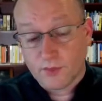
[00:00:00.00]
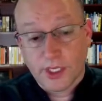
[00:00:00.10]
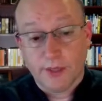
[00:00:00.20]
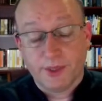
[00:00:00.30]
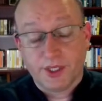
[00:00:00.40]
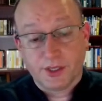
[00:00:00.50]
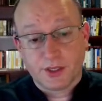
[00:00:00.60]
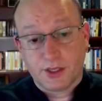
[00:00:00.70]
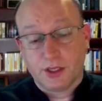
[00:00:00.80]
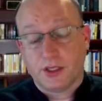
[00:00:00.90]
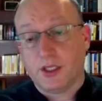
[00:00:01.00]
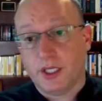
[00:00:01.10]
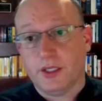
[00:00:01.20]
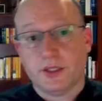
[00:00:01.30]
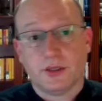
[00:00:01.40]
Yeah, because at the end of the
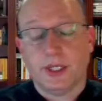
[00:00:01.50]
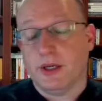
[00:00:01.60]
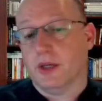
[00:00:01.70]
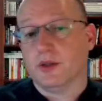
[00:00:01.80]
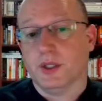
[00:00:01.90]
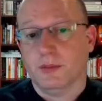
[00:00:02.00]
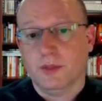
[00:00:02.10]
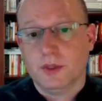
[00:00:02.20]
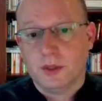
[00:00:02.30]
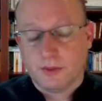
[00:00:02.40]
day, it is about outcome,